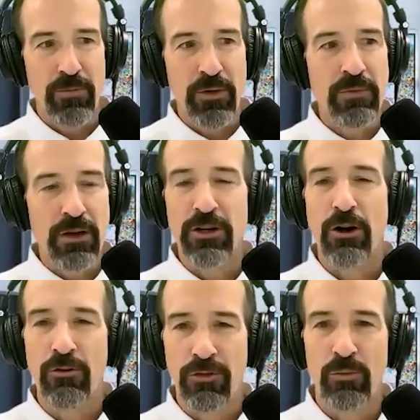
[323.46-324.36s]
maybe
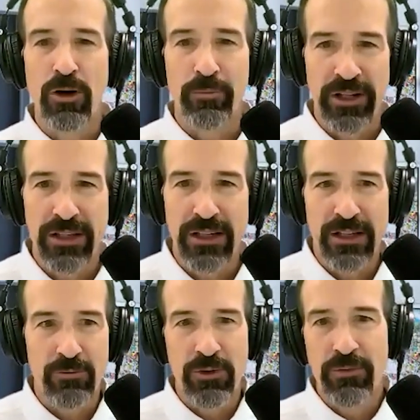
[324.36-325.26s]
overwhelming thing.
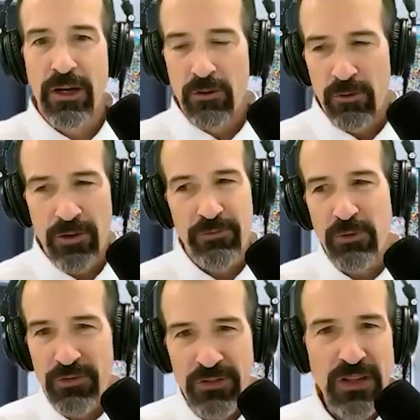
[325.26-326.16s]
Like we've We've
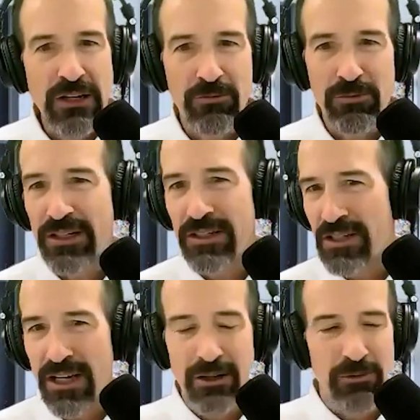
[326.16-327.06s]
we've yeah. seen
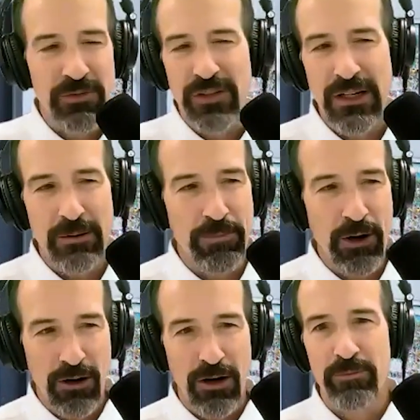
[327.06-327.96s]
retail, we've seen
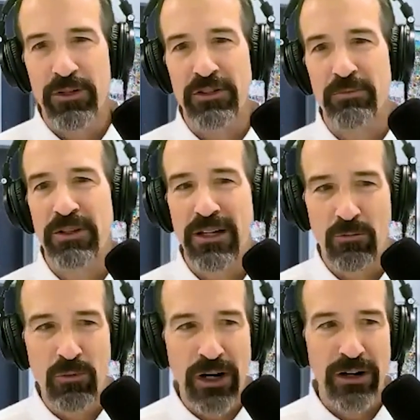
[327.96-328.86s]
apartments, but then a
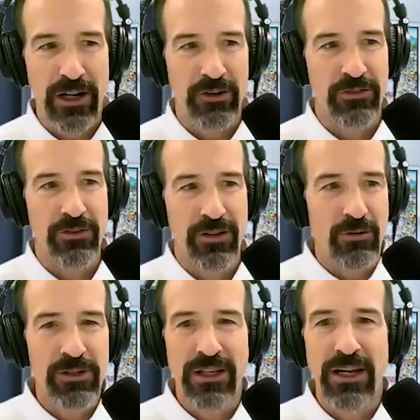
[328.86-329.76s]
warehouse is like,
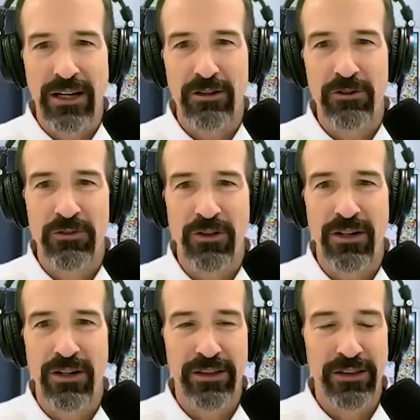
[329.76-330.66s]
what the heck goes
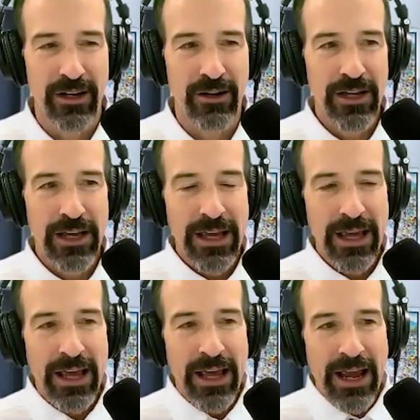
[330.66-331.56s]
on in there?
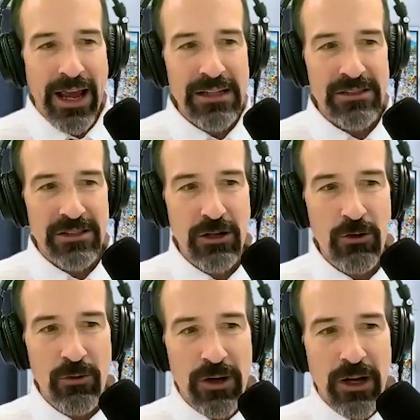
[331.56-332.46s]
And so